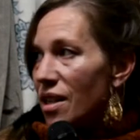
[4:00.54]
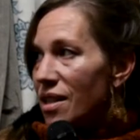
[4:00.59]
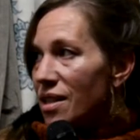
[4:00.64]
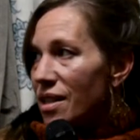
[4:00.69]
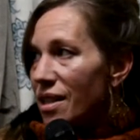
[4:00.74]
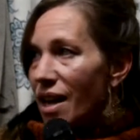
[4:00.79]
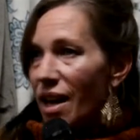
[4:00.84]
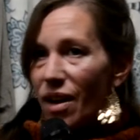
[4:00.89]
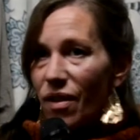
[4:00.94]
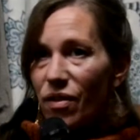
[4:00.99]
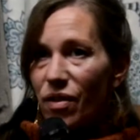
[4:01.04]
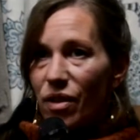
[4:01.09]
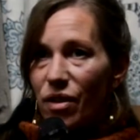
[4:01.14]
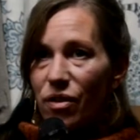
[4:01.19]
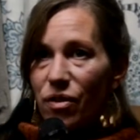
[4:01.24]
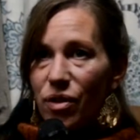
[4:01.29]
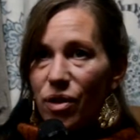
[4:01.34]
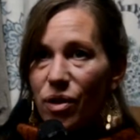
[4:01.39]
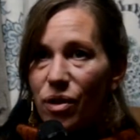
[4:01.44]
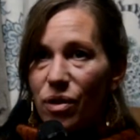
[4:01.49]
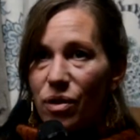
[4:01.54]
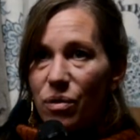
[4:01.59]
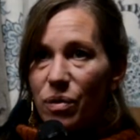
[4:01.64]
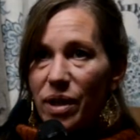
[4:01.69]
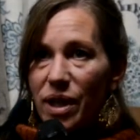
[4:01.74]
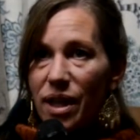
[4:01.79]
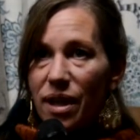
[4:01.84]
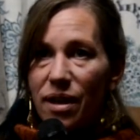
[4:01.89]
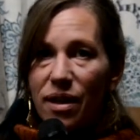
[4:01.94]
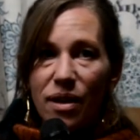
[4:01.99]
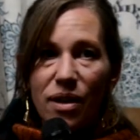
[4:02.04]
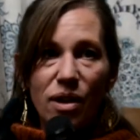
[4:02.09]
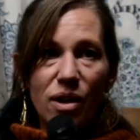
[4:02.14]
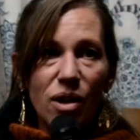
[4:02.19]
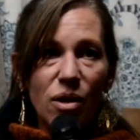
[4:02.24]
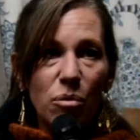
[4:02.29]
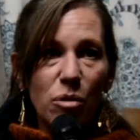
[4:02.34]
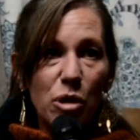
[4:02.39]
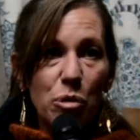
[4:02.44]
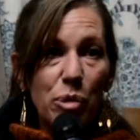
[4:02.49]
doesn't have the food. We
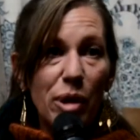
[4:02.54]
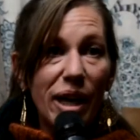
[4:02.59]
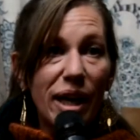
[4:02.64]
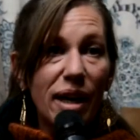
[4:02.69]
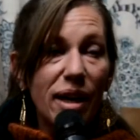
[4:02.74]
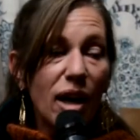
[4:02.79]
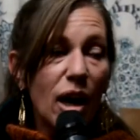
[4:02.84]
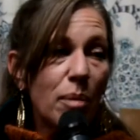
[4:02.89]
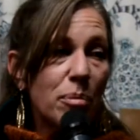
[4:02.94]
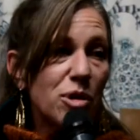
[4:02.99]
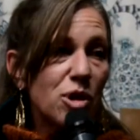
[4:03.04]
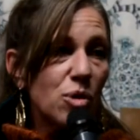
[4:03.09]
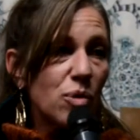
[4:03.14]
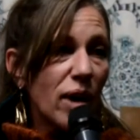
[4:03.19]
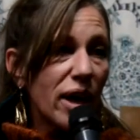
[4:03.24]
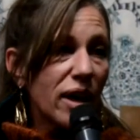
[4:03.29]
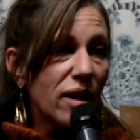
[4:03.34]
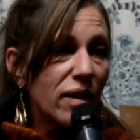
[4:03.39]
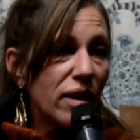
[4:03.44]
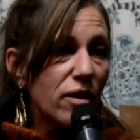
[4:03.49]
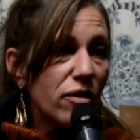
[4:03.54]
pick it up directly